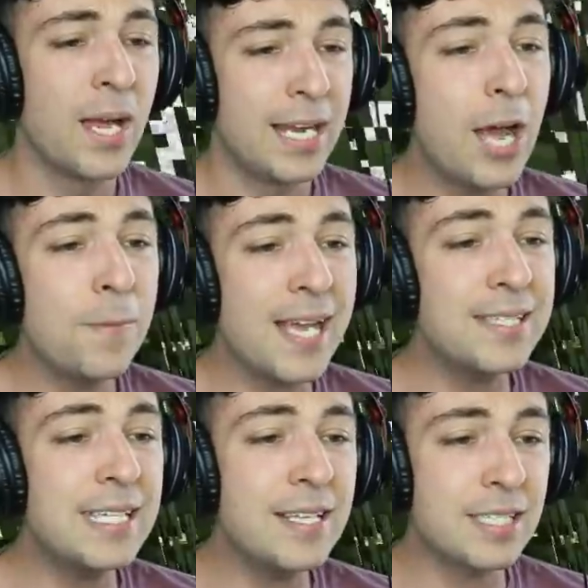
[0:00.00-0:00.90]
Now, I'm
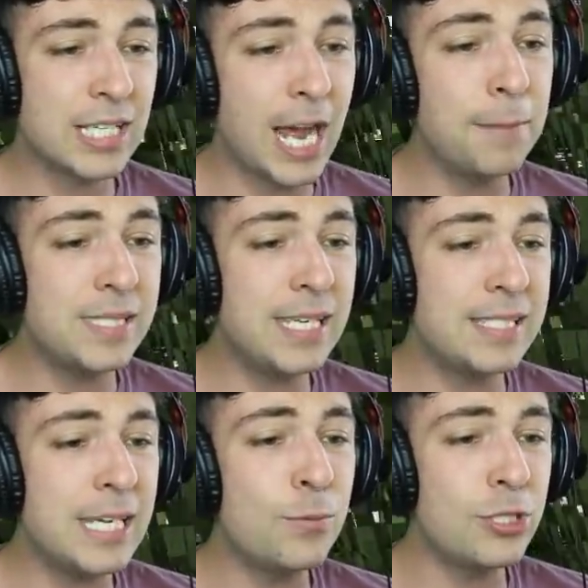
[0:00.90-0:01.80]
guessing the slime
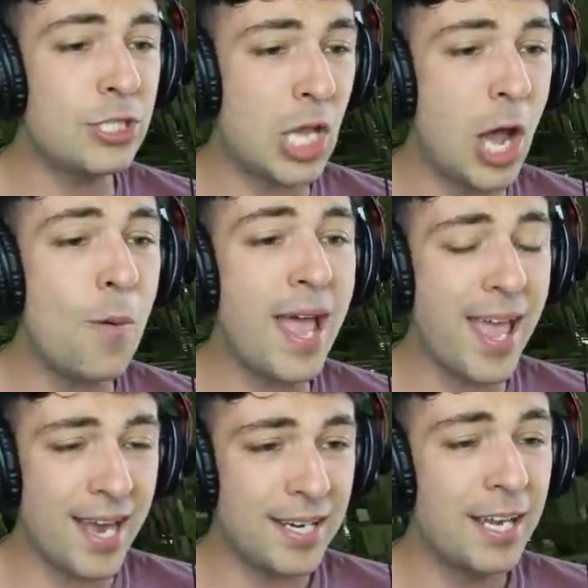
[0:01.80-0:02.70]
TNT will just go
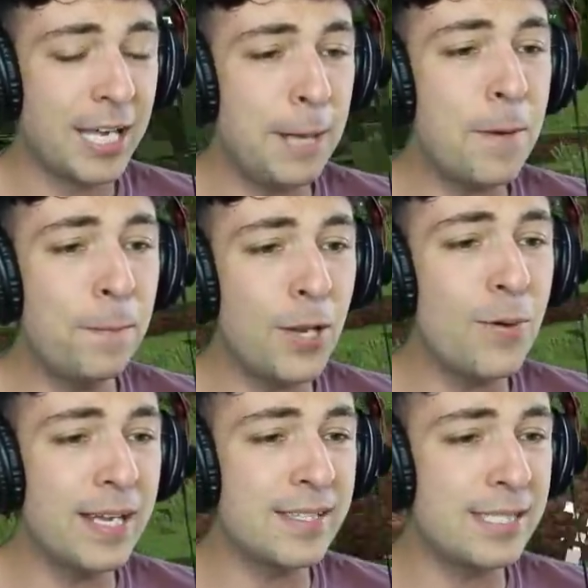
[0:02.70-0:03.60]
ahead, keep on
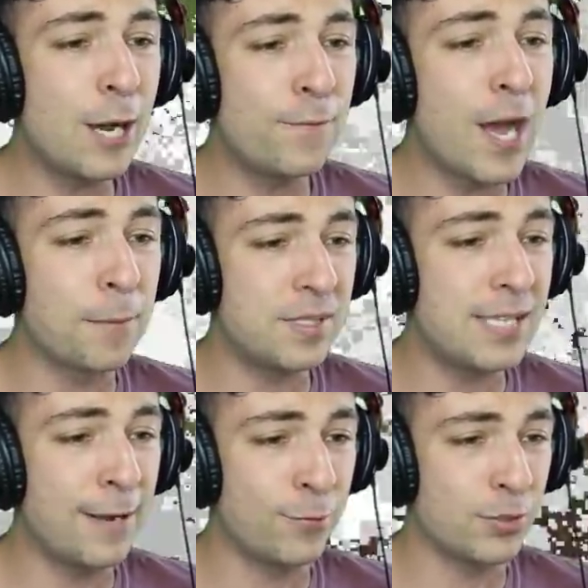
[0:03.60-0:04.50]
blowing itself up
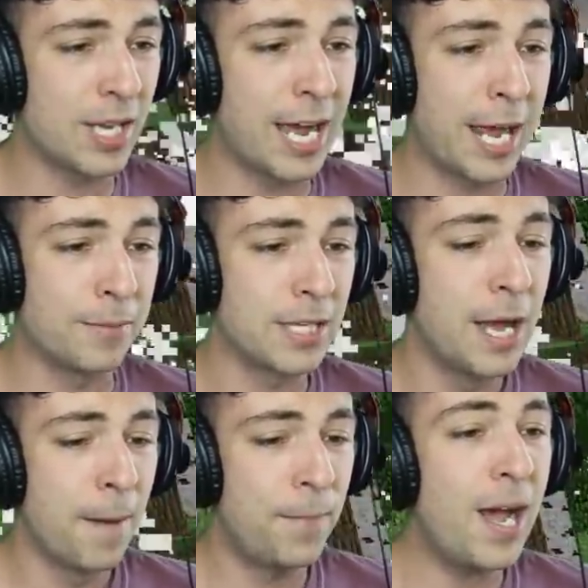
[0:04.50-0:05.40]
several times.
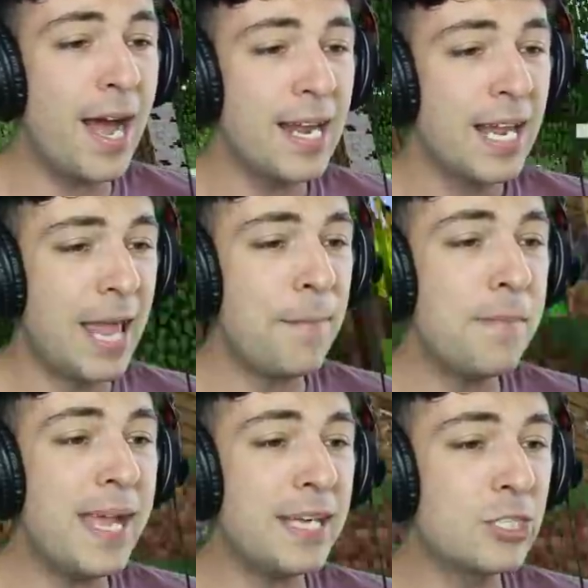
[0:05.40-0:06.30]
But let me
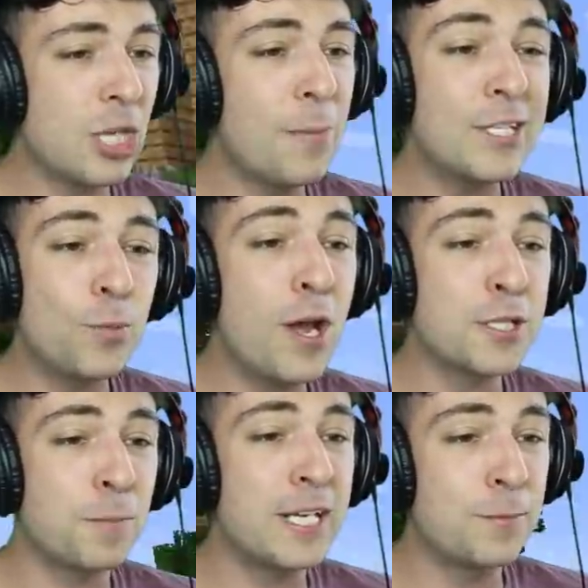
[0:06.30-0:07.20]
make it so much
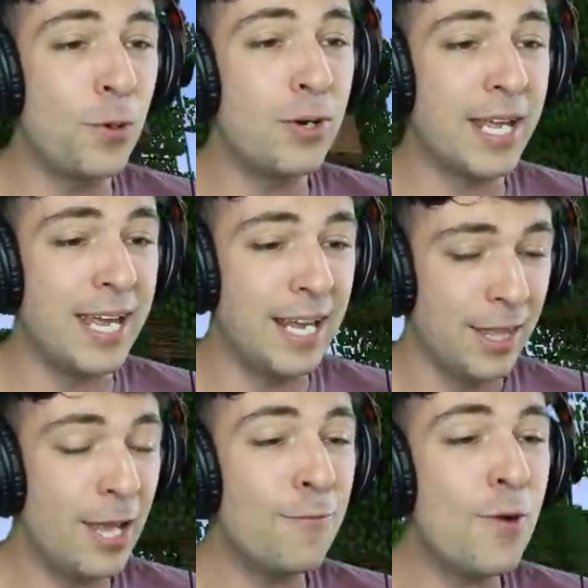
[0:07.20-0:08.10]
worse by spawning the